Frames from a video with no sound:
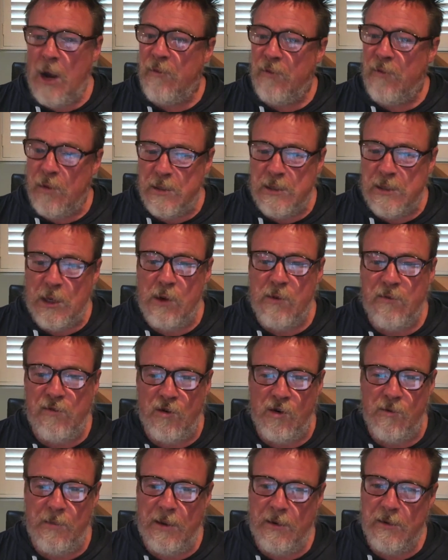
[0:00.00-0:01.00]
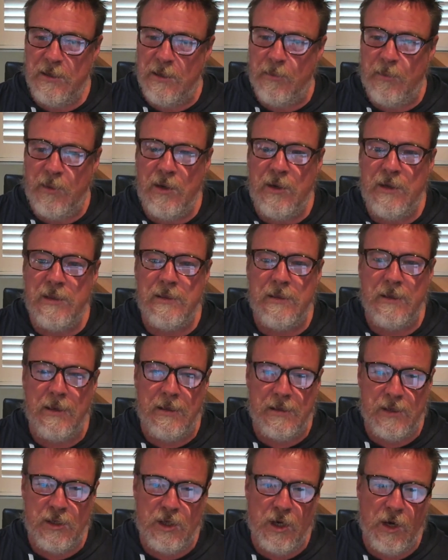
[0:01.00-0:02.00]
I feel sorry for him. He was abused
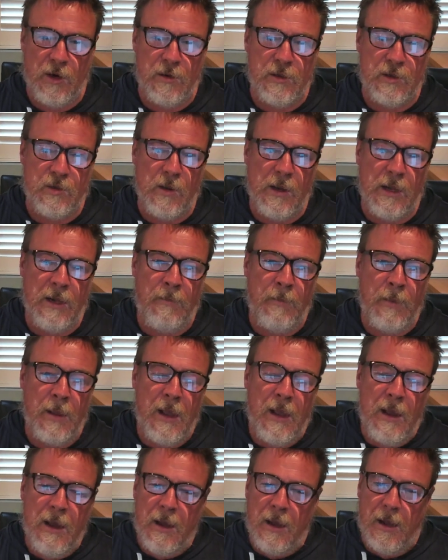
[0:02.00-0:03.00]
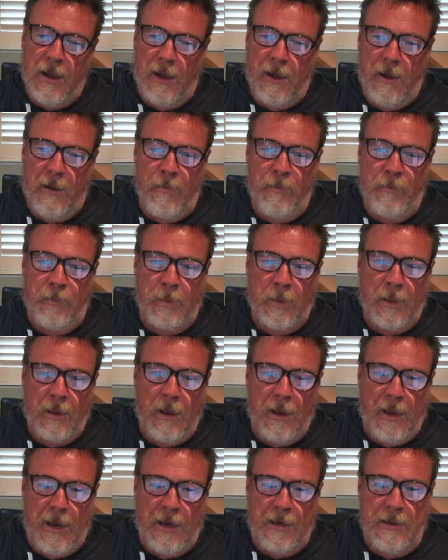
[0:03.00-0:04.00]
as a child as well.
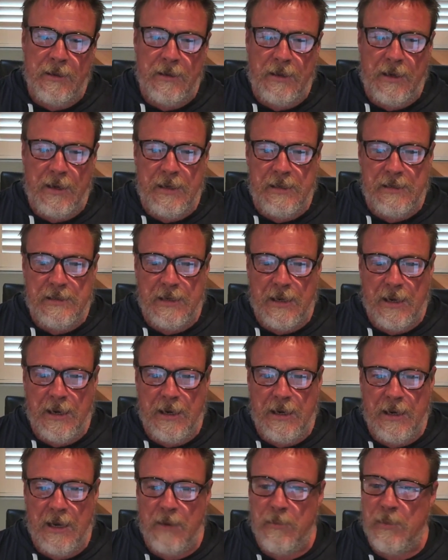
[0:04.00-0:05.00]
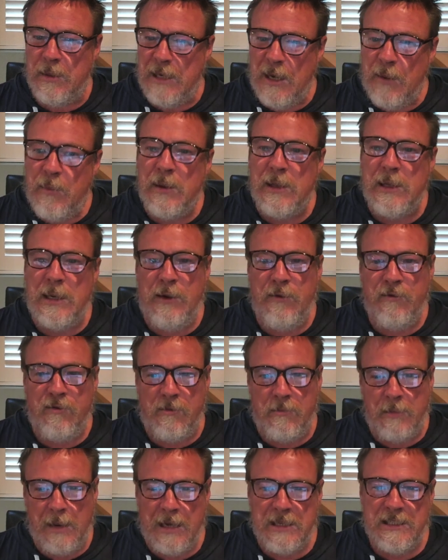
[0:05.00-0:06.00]
And he's a
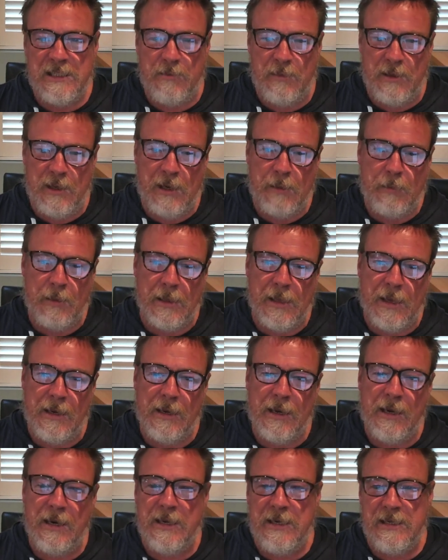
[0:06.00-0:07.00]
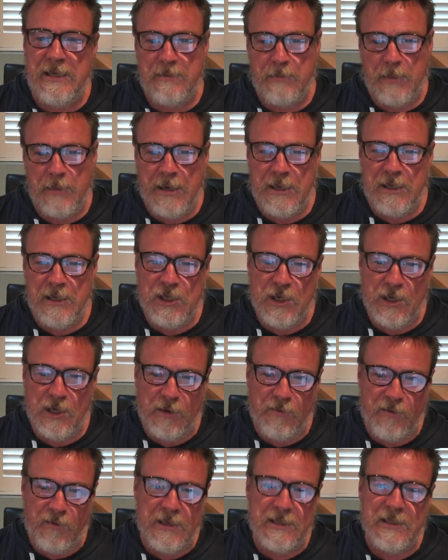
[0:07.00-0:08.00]
manipulative master manipulator, and he's managed to
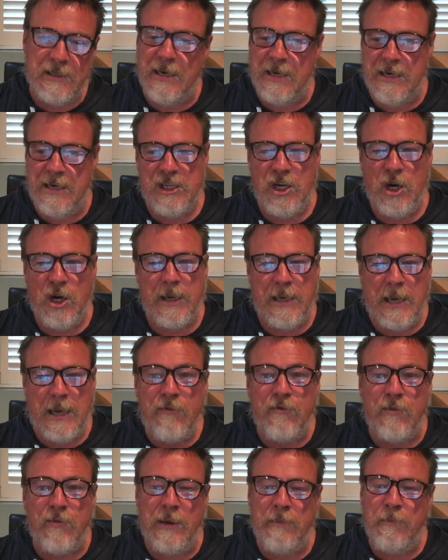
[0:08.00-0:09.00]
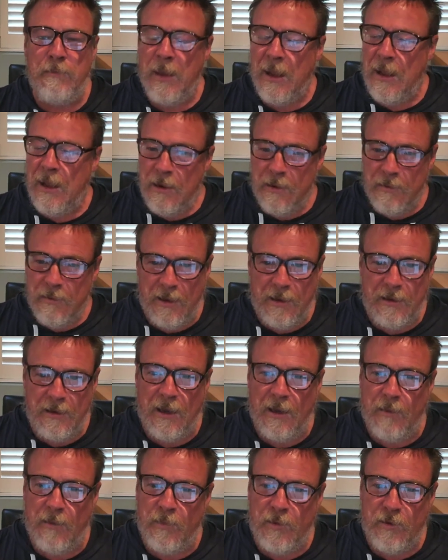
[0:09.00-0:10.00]
convince an entire government that
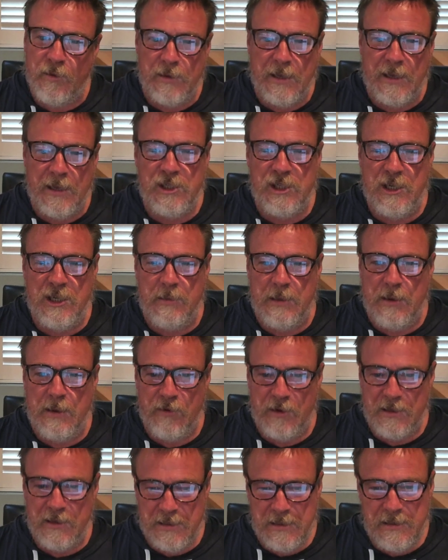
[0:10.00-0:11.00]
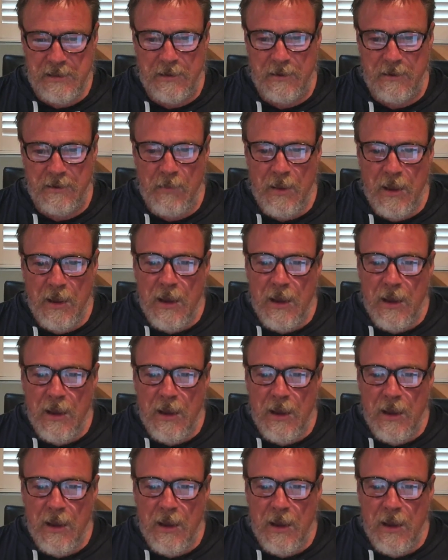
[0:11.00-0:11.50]
the relationship never existed.